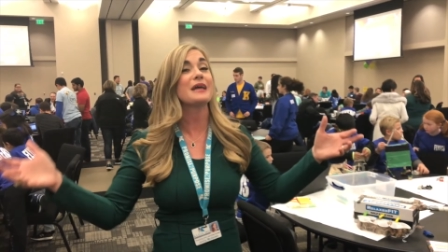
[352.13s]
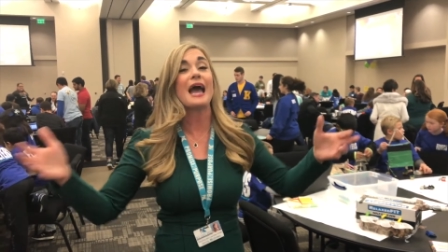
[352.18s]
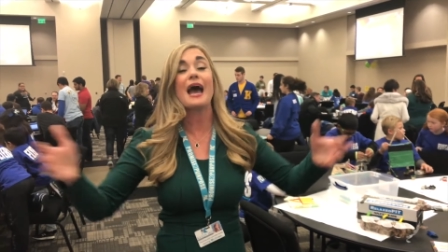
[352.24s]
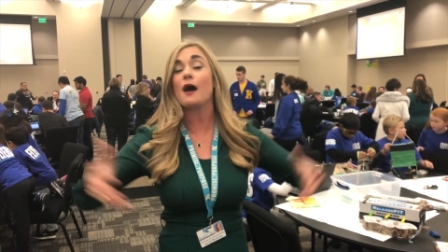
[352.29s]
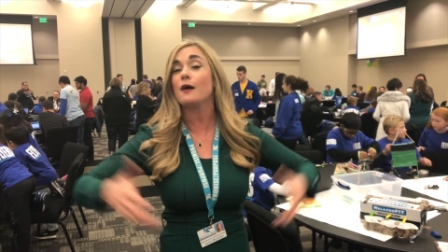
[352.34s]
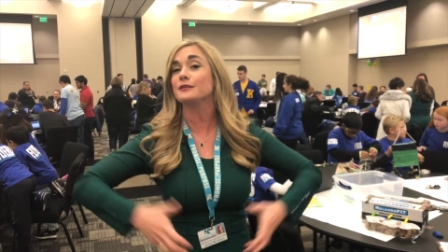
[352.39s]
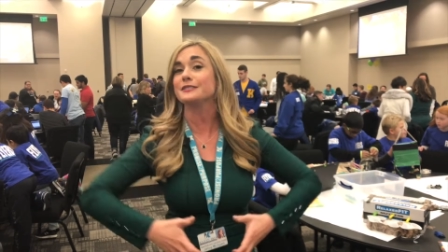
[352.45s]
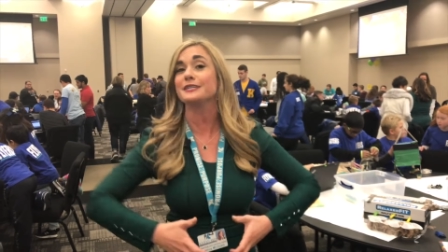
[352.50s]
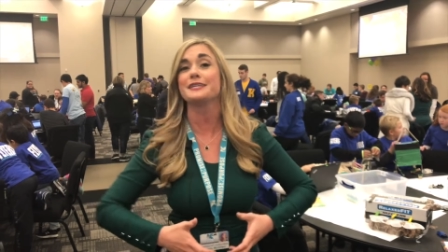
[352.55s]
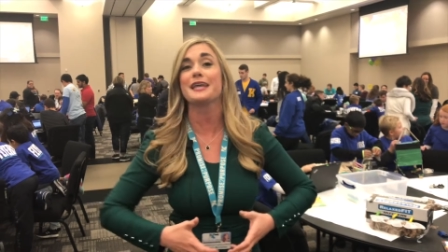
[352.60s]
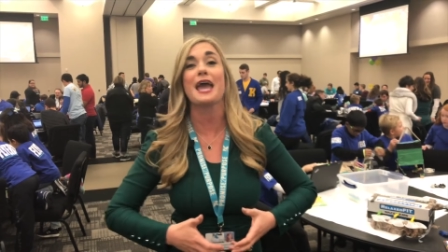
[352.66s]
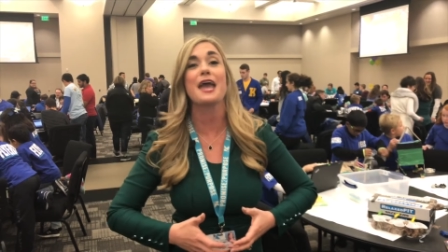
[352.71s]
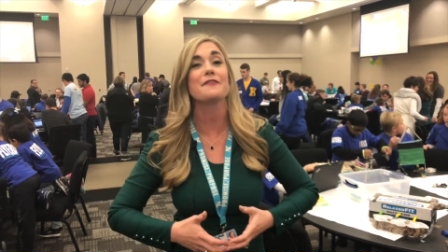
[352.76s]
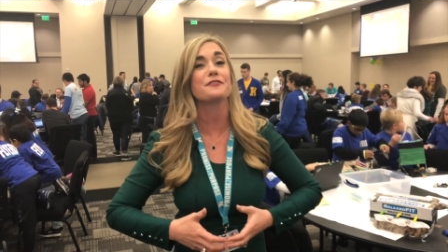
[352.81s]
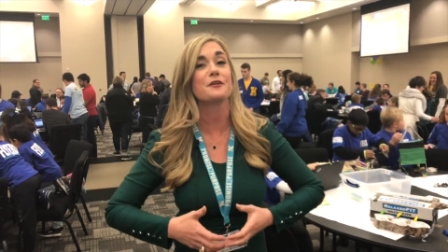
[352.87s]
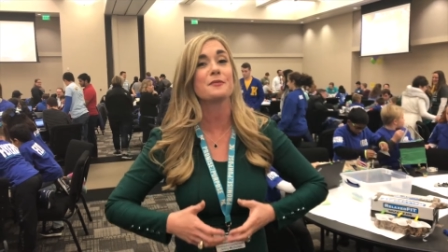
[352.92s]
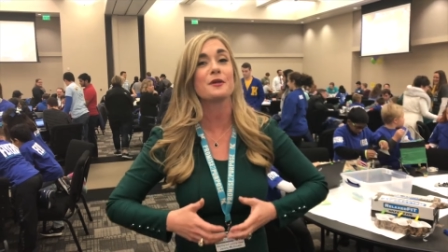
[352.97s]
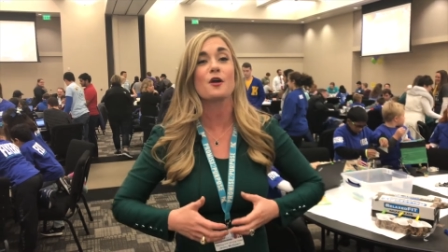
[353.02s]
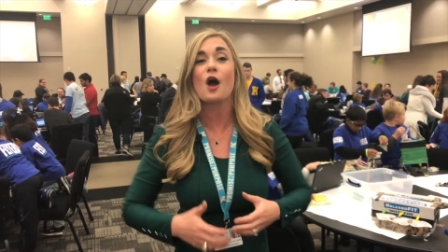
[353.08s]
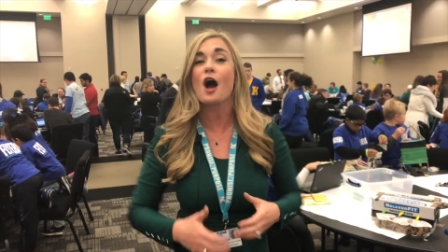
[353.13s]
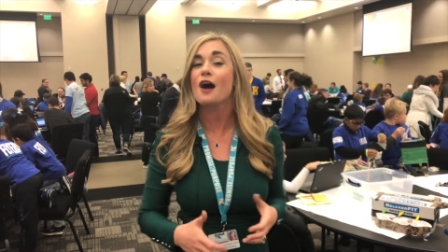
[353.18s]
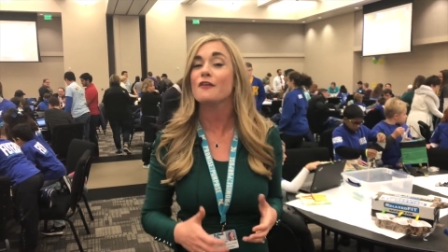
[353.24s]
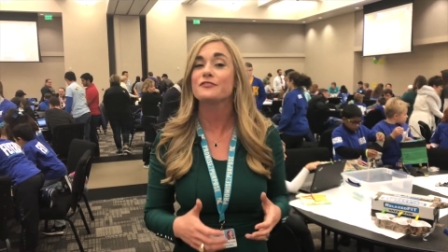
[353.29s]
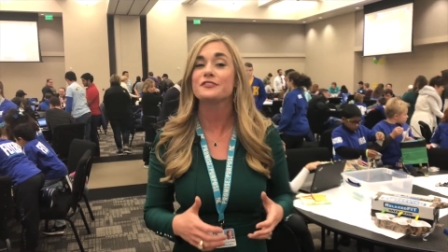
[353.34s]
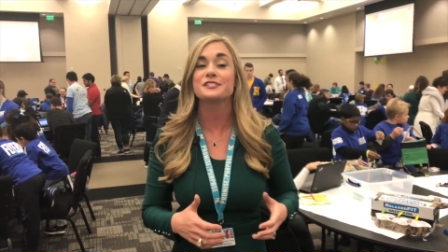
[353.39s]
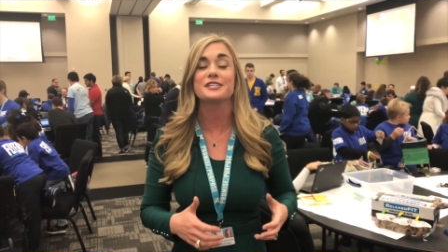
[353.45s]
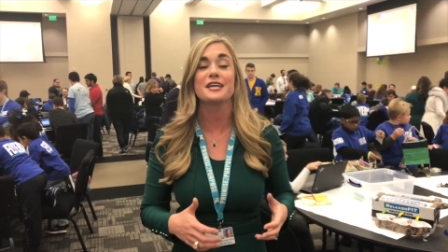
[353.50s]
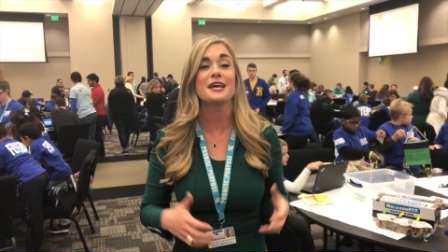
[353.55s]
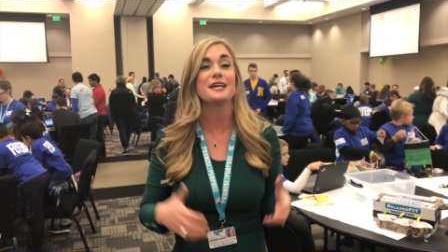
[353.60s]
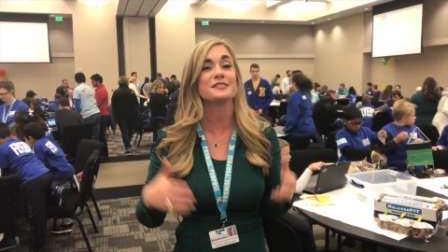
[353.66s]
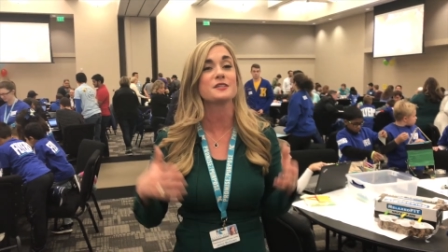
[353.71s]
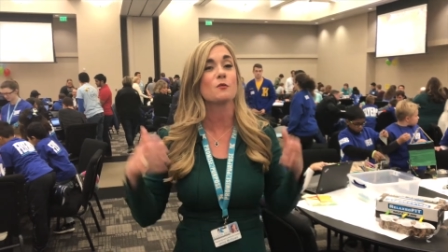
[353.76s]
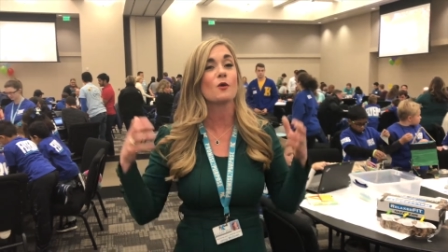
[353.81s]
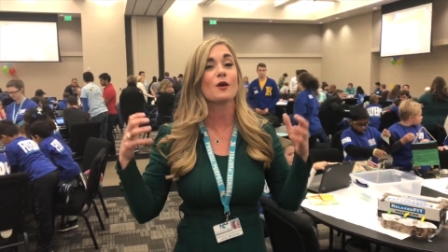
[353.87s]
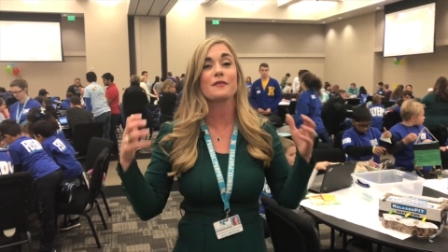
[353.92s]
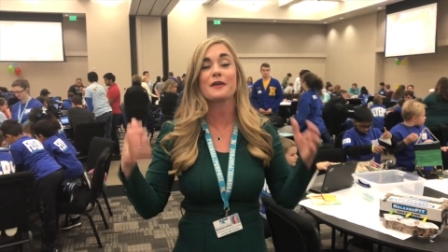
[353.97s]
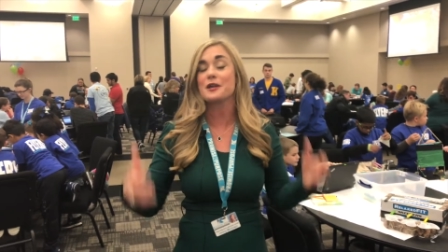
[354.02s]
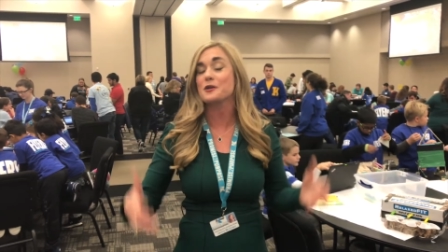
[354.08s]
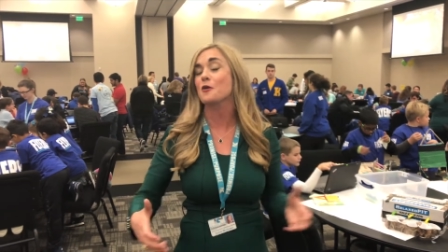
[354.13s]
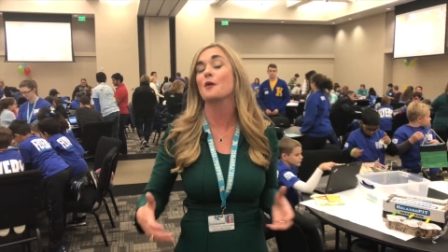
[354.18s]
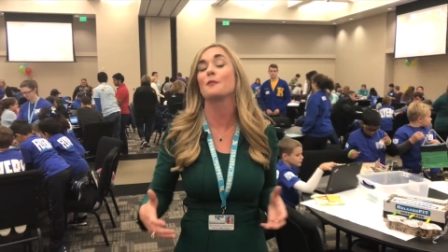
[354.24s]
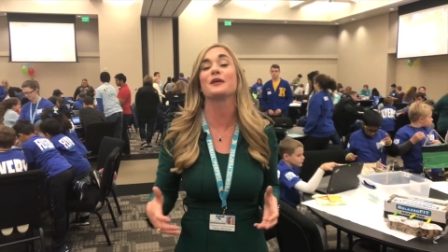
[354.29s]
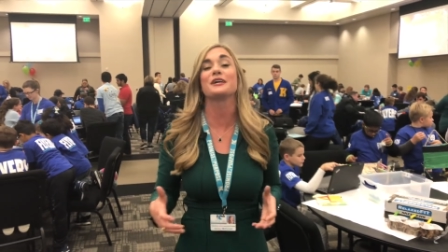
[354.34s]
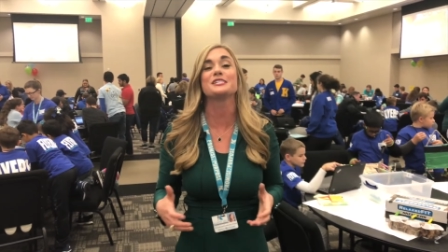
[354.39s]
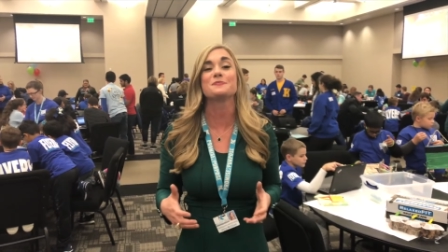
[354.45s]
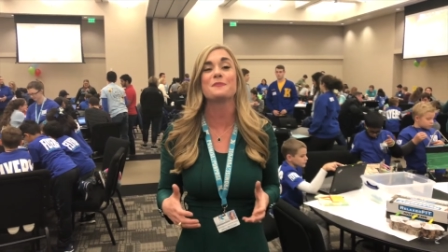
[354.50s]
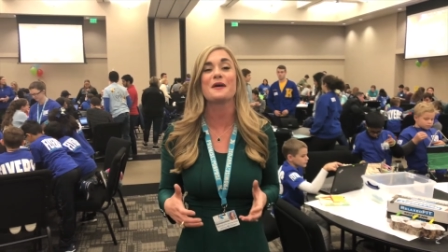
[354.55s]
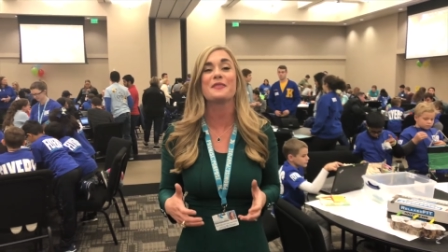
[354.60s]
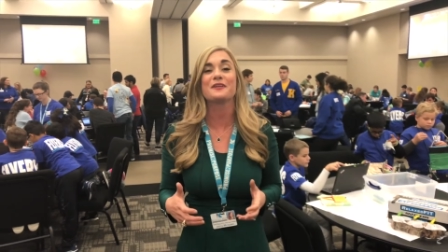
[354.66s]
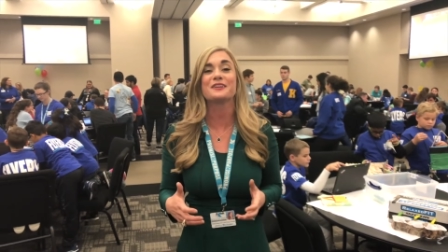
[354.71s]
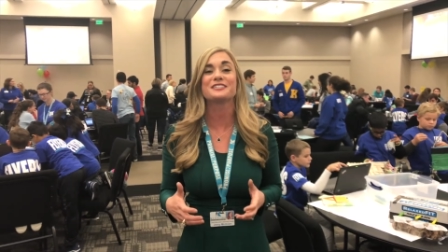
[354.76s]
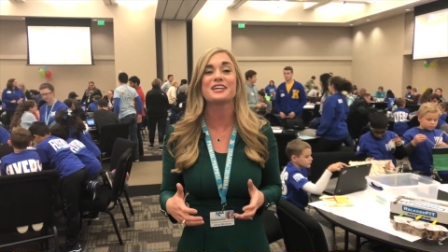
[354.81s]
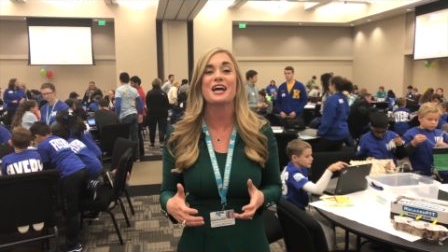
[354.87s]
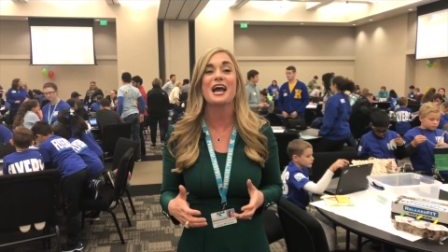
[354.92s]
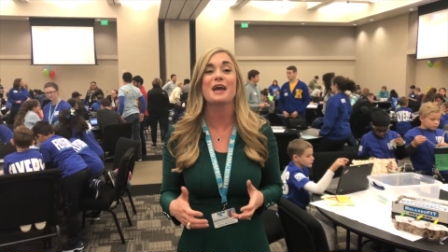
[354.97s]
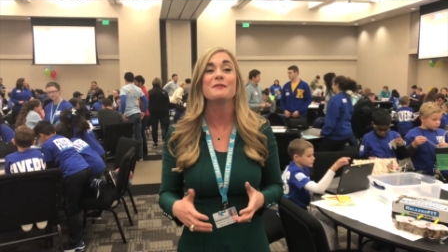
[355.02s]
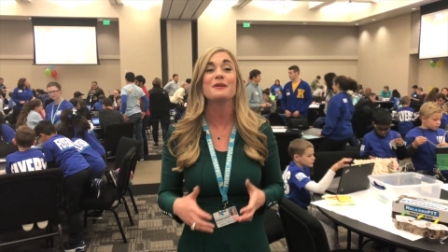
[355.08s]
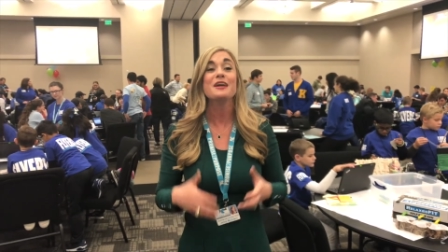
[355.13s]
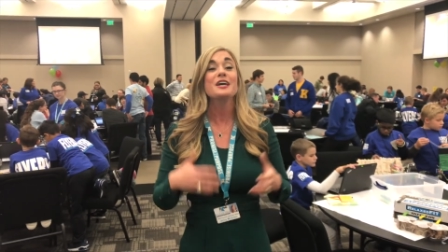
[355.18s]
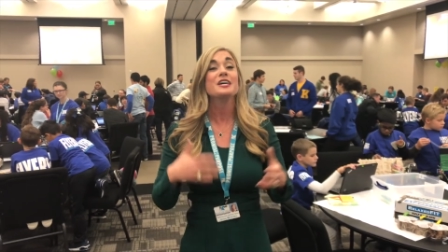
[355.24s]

out today from their offices and where they normally spend their time